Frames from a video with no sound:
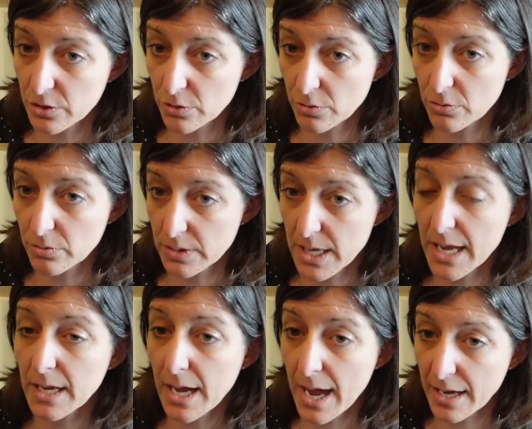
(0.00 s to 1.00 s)
to
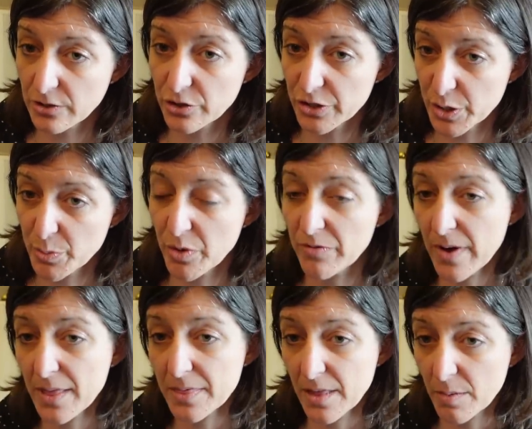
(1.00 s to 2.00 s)
take action to
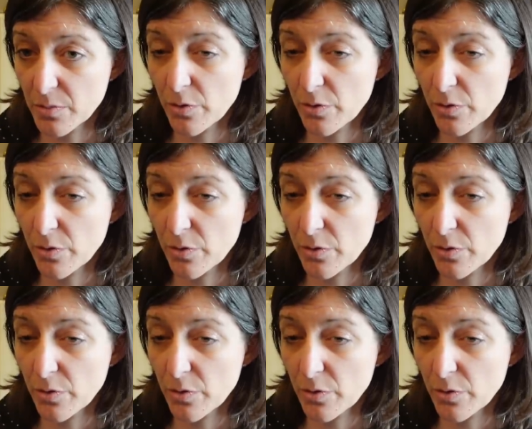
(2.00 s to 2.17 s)
prevent them?